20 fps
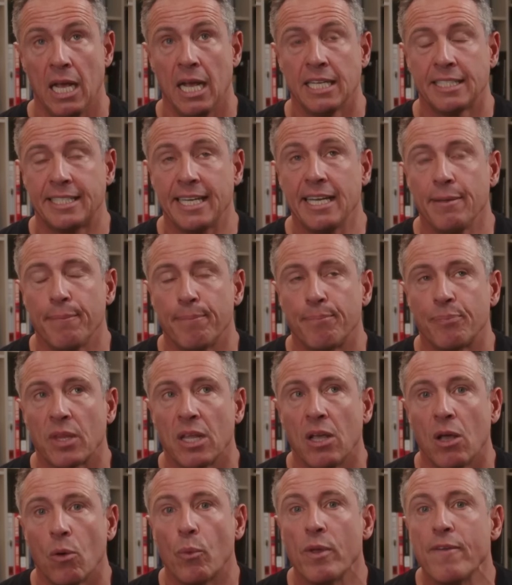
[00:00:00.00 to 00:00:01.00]
See,
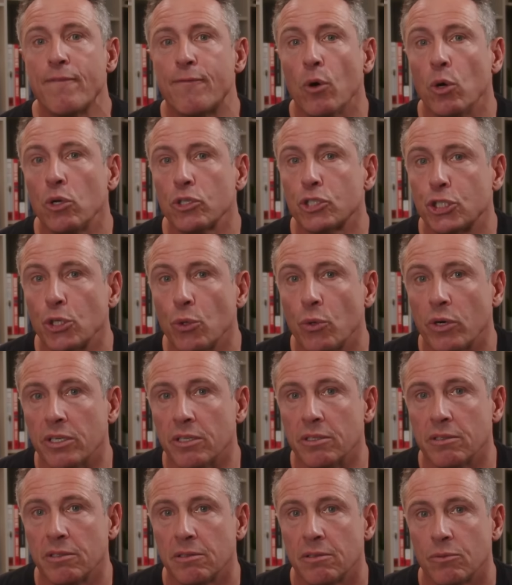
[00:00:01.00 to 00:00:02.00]
we fall short.
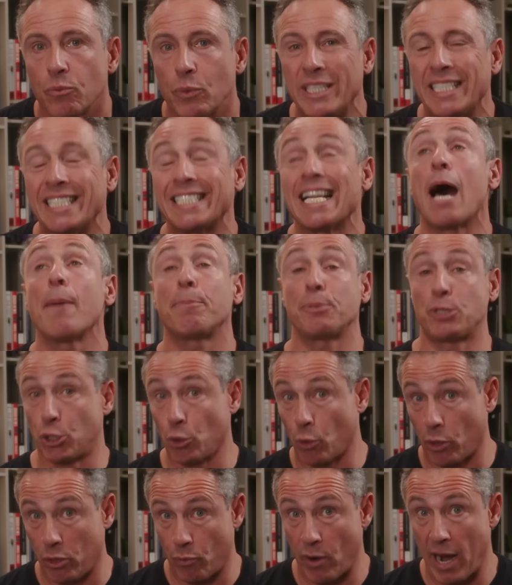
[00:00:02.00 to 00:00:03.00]
We stop
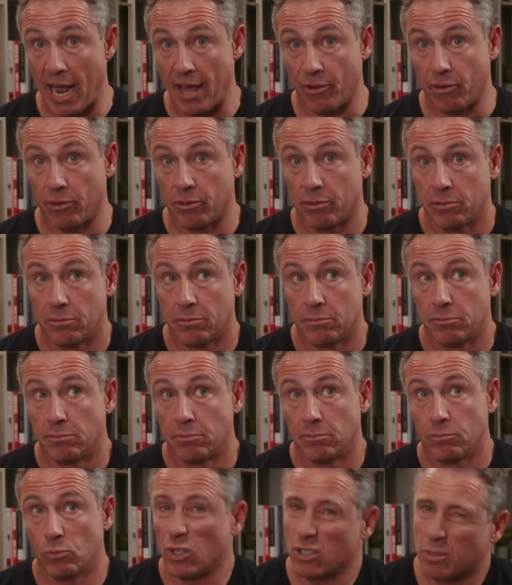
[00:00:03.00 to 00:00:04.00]
short, rather.
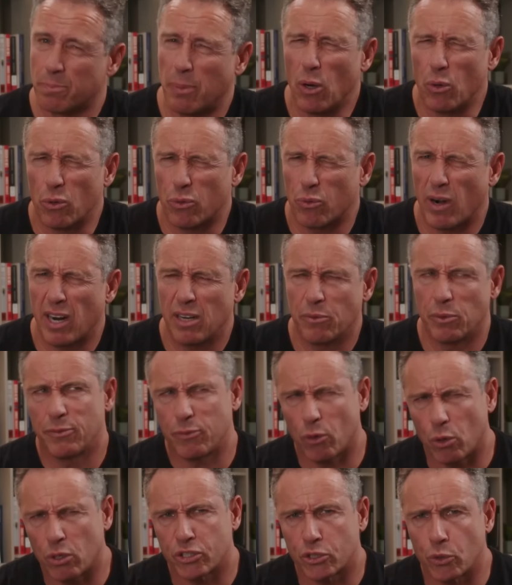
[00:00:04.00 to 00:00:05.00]
Well, it's both, right? We
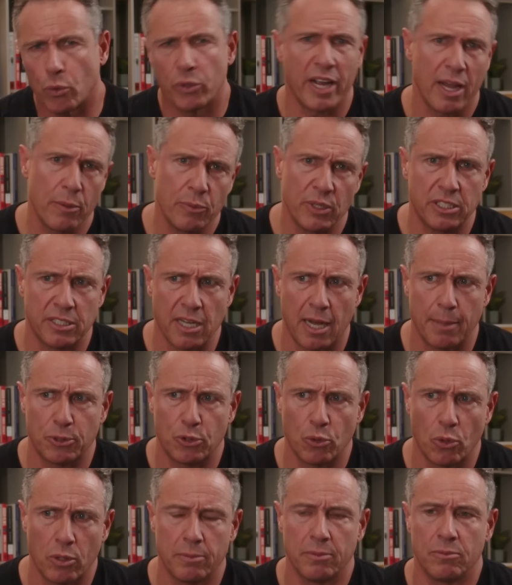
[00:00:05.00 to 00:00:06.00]
fall short and we stop
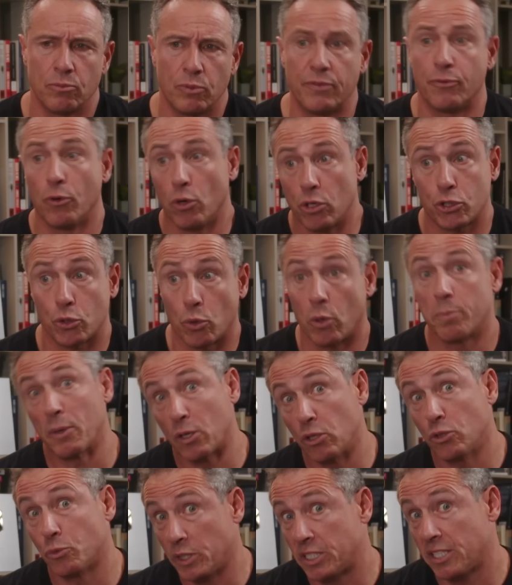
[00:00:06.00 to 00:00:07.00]
short. We fall short
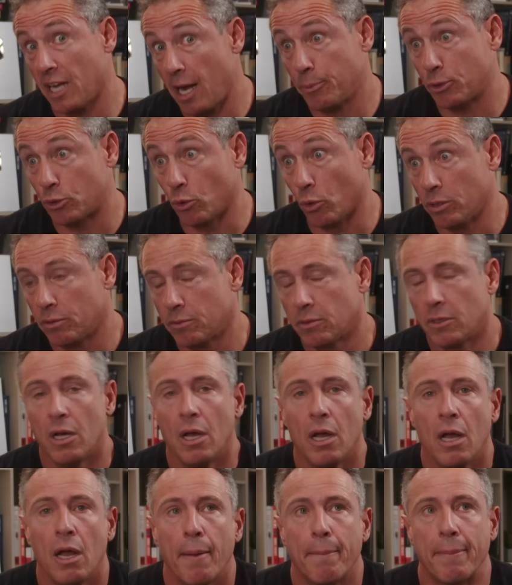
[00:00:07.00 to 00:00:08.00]
because we stop short,
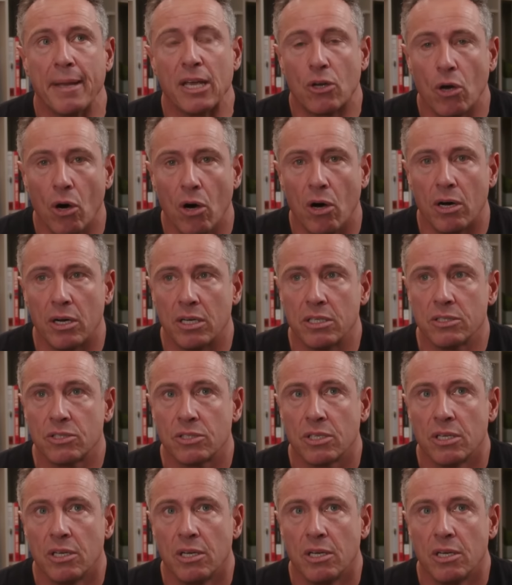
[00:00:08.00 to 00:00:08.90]
because